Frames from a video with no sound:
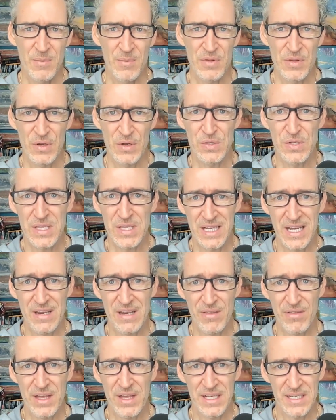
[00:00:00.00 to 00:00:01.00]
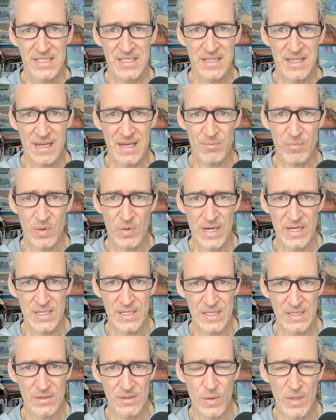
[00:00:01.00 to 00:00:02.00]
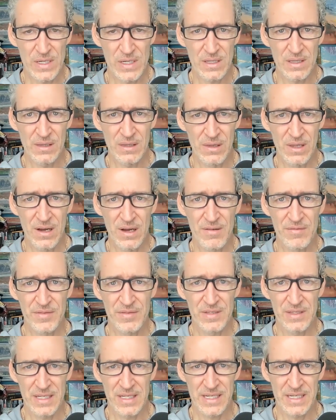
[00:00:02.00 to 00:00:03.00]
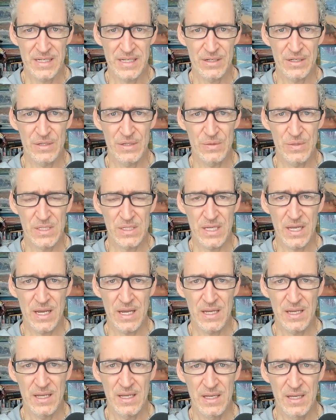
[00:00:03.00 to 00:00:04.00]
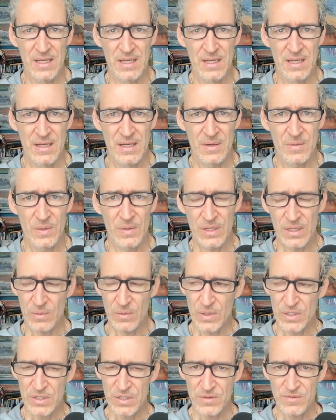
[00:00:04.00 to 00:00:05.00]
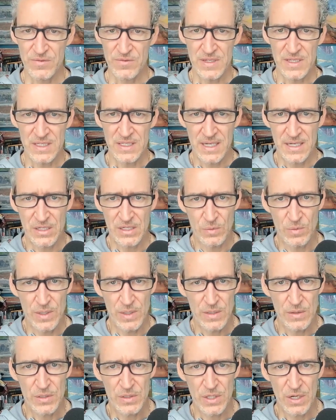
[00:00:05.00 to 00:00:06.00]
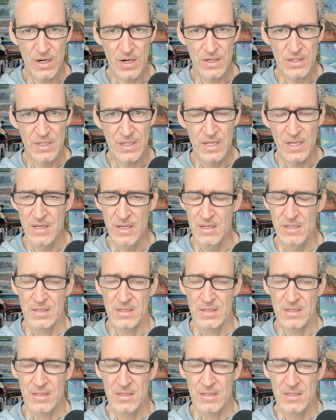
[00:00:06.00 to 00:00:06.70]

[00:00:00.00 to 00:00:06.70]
But those are the kind of things that that brand is going to love to hear you say. Really, what's your fee schedule? What do you charge?